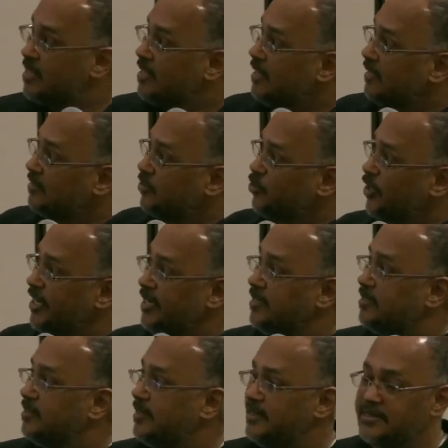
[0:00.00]
And the
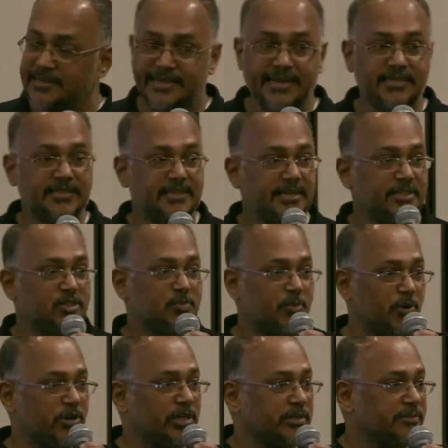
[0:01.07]
chain indicates that it's
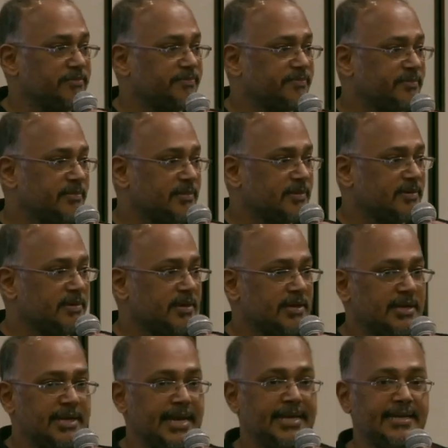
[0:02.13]
broken
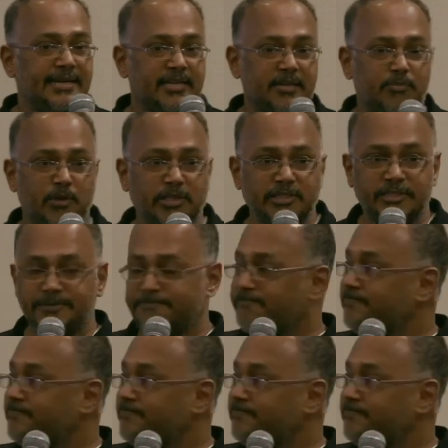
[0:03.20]
in an enterprise.